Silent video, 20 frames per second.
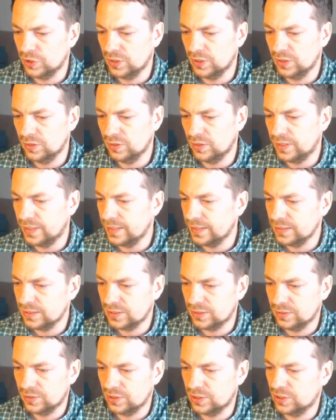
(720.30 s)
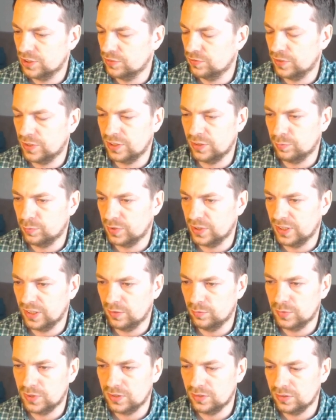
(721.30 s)
lines, this is very
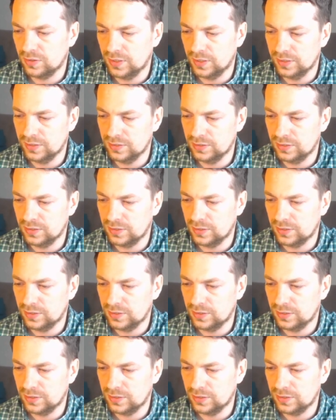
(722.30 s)
playable. And